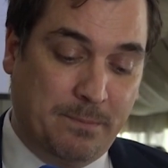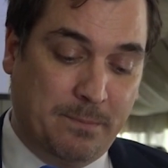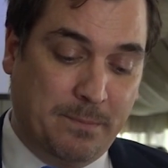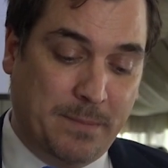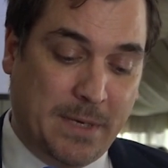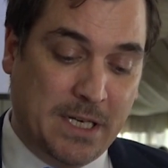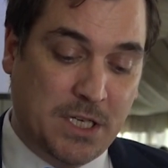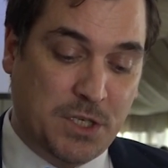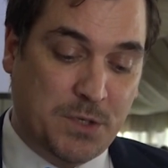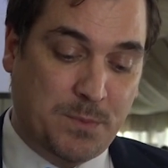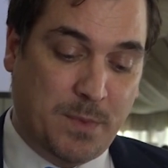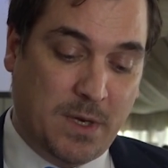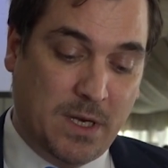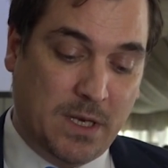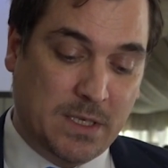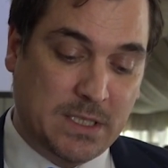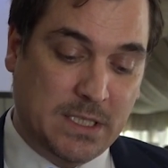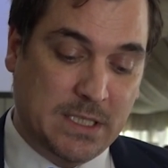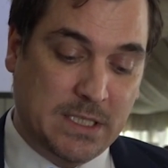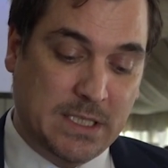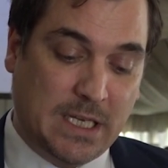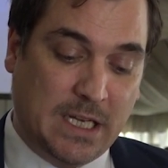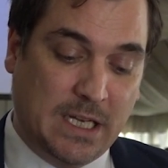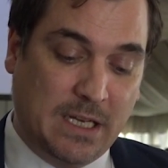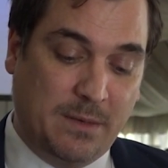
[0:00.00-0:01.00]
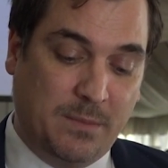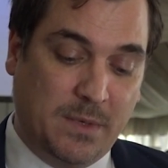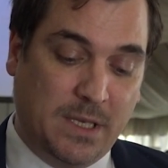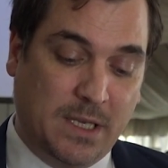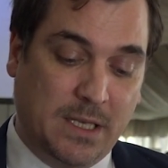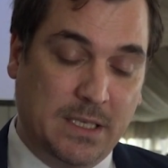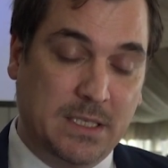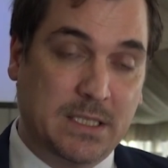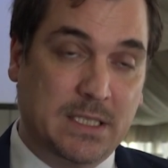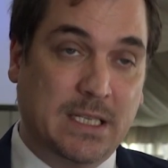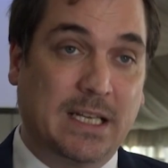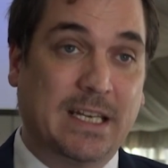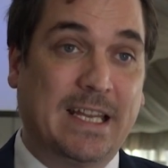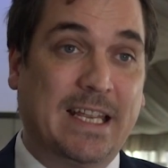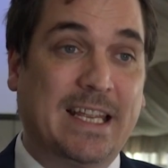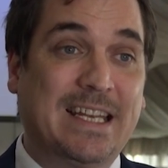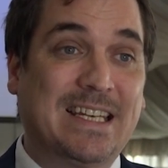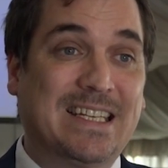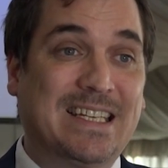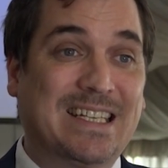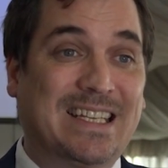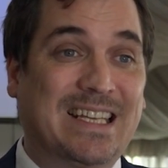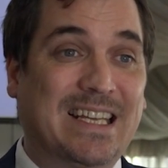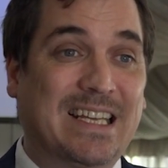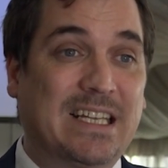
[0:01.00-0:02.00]
benchmarks and timelines and
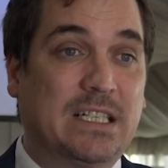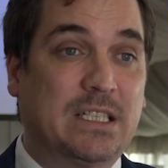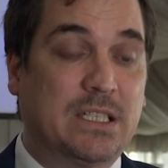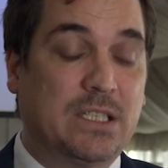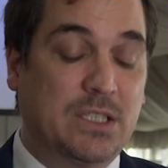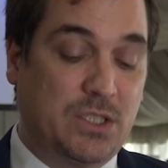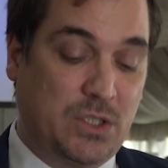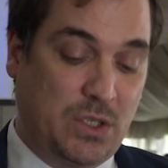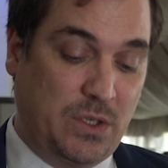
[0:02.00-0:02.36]
indicators